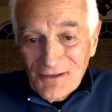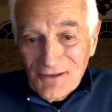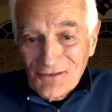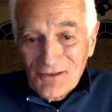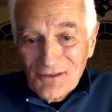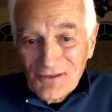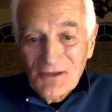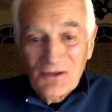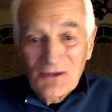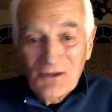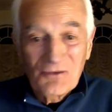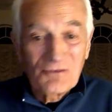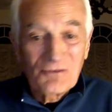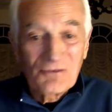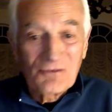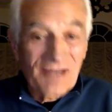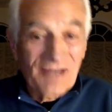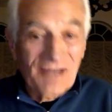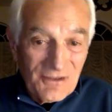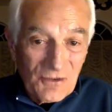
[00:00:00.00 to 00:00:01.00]
degrees,
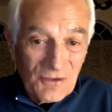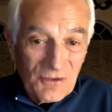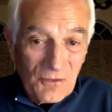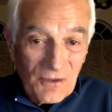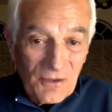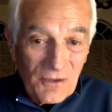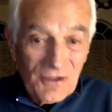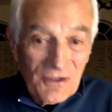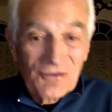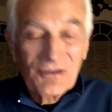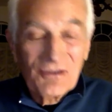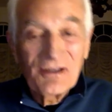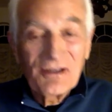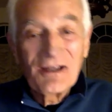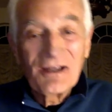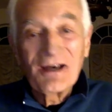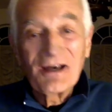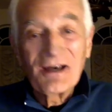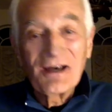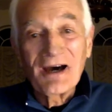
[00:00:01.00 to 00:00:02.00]
10
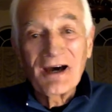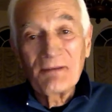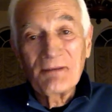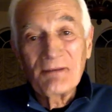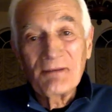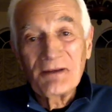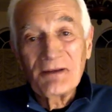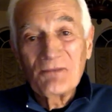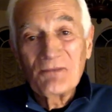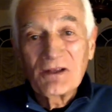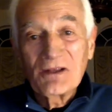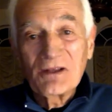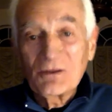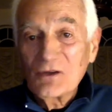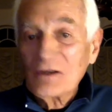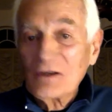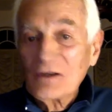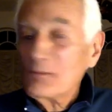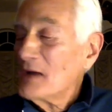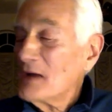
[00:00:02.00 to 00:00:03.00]
degrees. I mean,
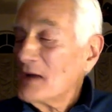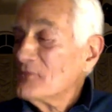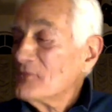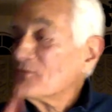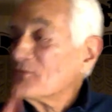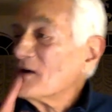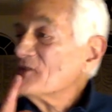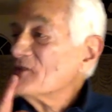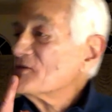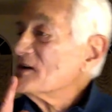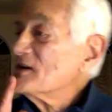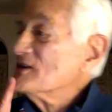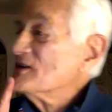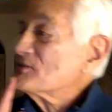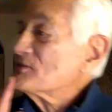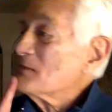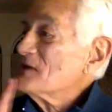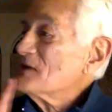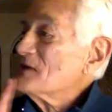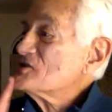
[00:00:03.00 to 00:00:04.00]
Look at my, my
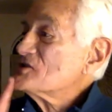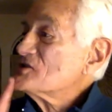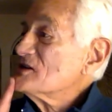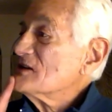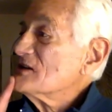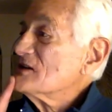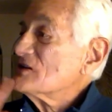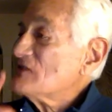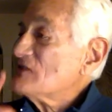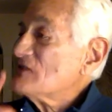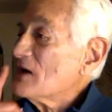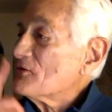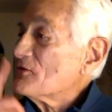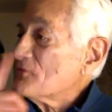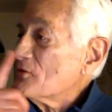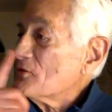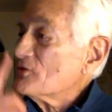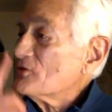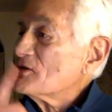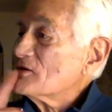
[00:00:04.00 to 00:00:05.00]
face. My chin is out
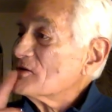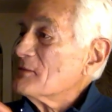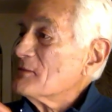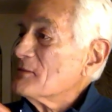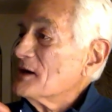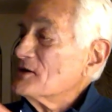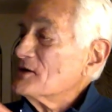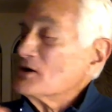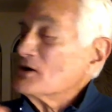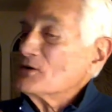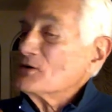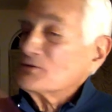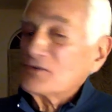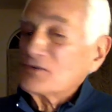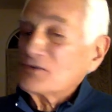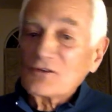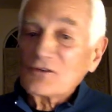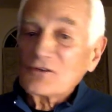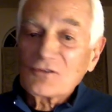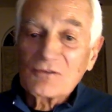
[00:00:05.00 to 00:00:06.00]
further than my nose
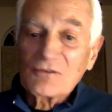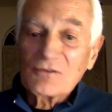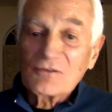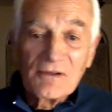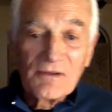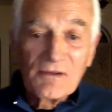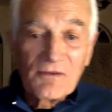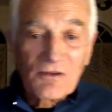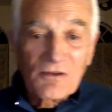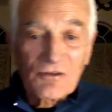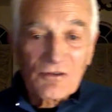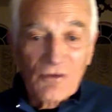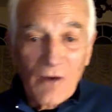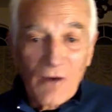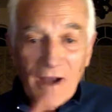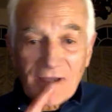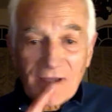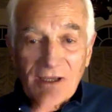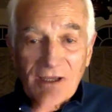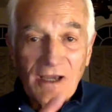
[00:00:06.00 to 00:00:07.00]
is. So
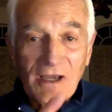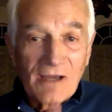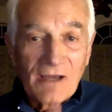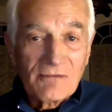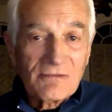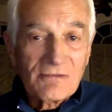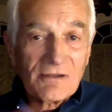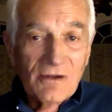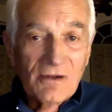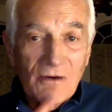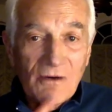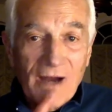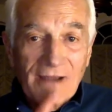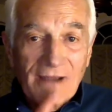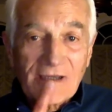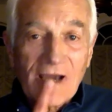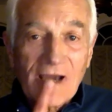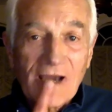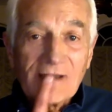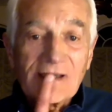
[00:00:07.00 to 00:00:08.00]
I can't, you know, I,
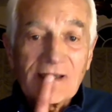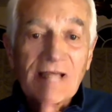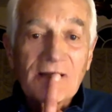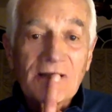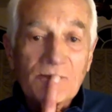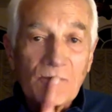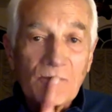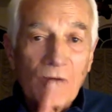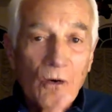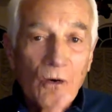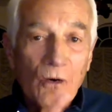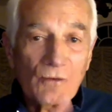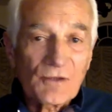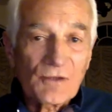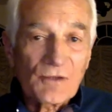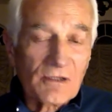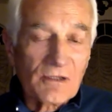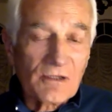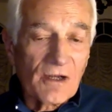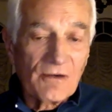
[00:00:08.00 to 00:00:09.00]
I can't hold the
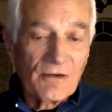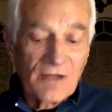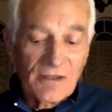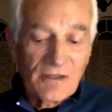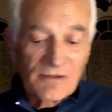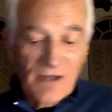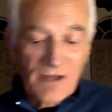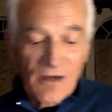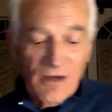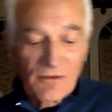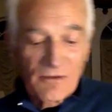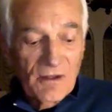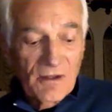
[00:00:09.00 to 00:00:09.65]
clarinet down.